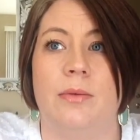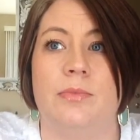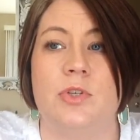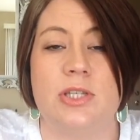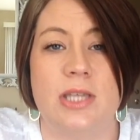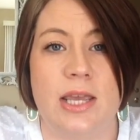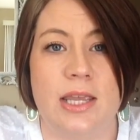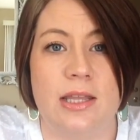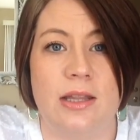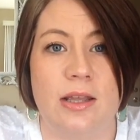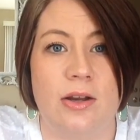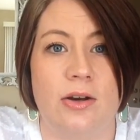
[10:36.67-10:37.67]
just hang
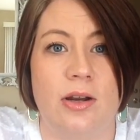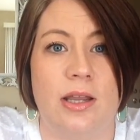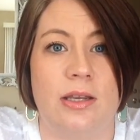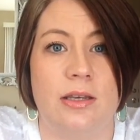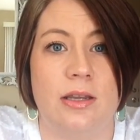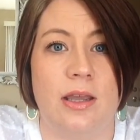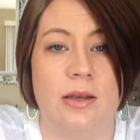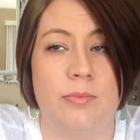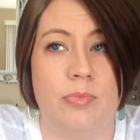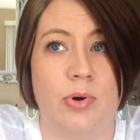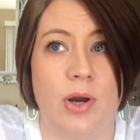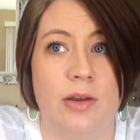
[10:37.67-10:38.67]
in there
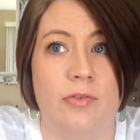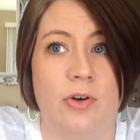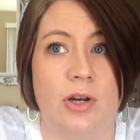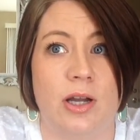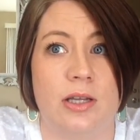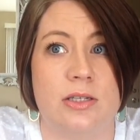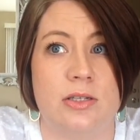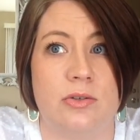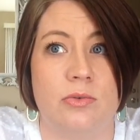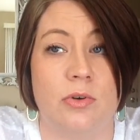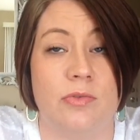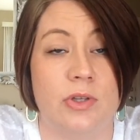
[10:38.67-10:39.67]
and pray for God to
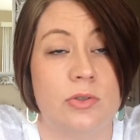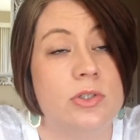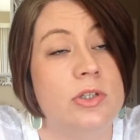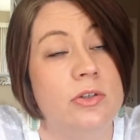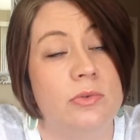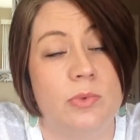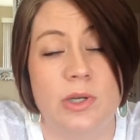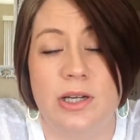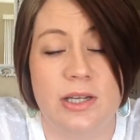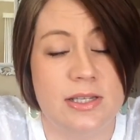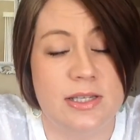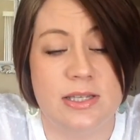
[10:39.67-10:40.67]
reveal to you what it
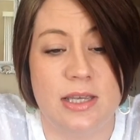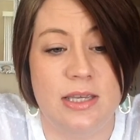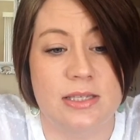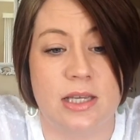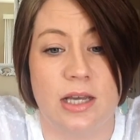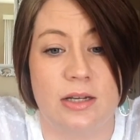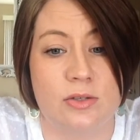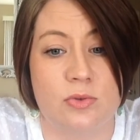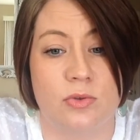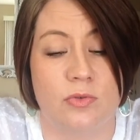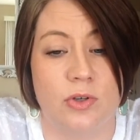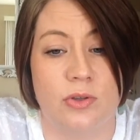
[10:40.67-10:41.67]
is He's got in
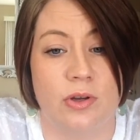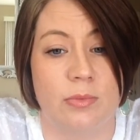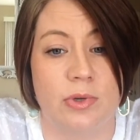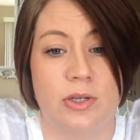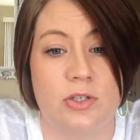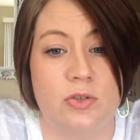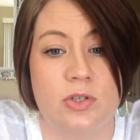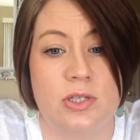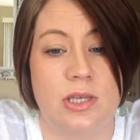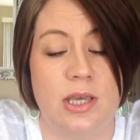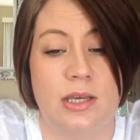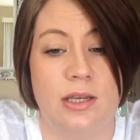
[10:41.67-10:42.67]
store for you there, because you just
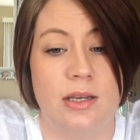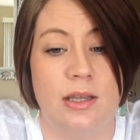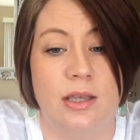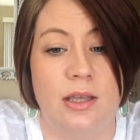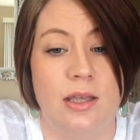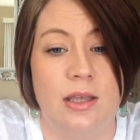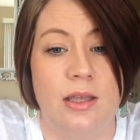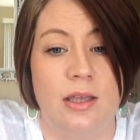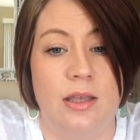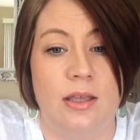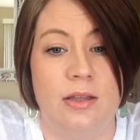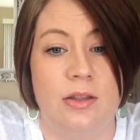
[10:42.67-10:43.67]
can't.
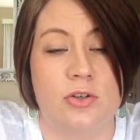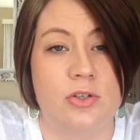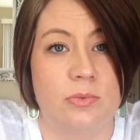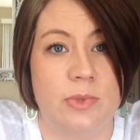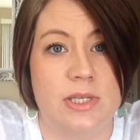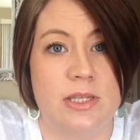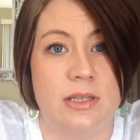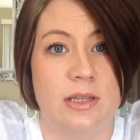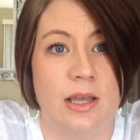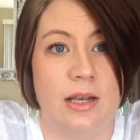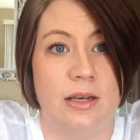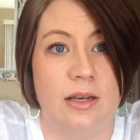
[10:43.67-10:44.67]
There's a reason
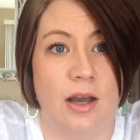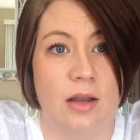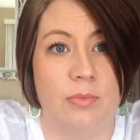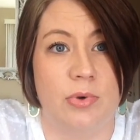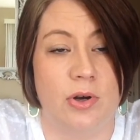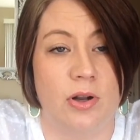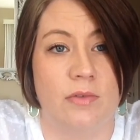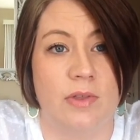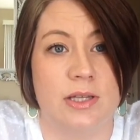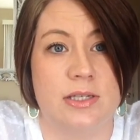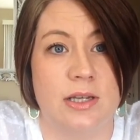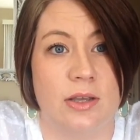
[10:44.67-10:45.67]
that God put all of
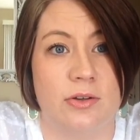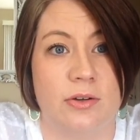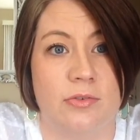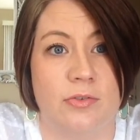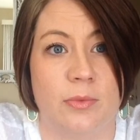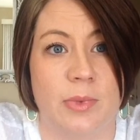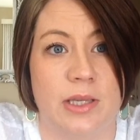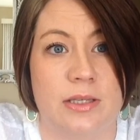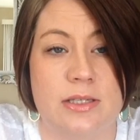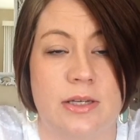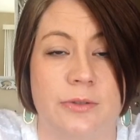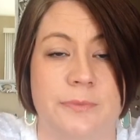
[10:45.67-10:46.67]
that together for me.
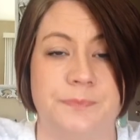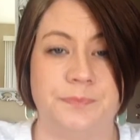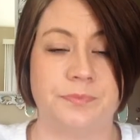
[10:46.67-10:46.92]
So